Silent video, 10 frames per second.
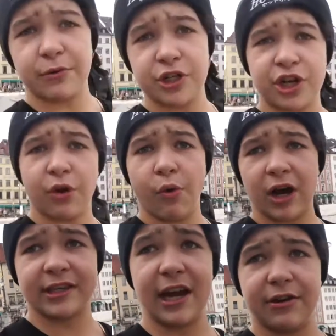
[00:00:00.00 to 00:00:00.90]
we're just gonna
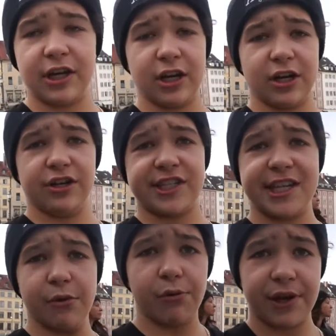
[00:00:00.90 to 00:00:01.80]
walk down here and
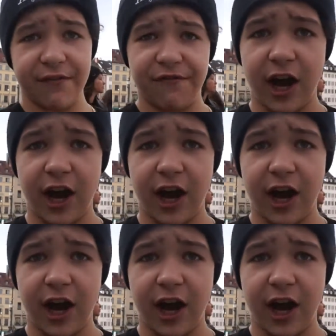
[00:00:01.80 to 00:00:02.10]
see what we can